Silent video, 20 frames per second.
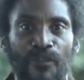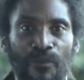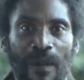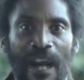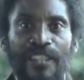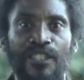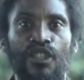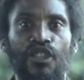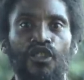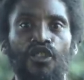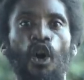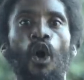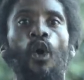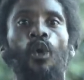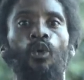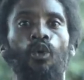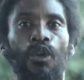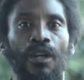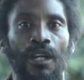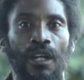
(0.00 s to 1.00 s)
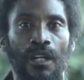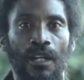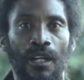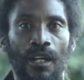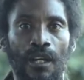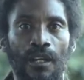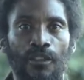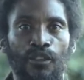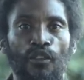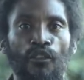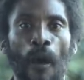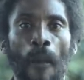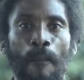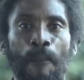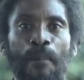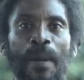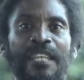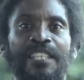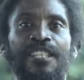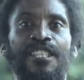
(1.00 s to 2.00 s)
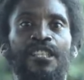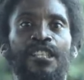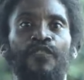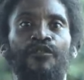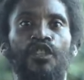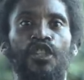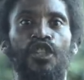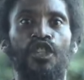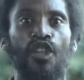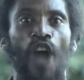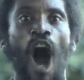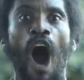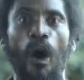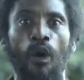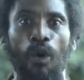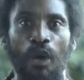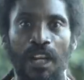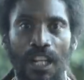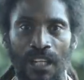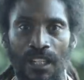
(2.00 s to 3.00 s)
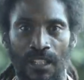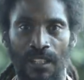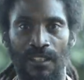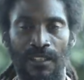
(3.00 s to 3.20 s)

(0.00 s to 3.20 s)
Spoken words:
my soul, to the pits of Sheol.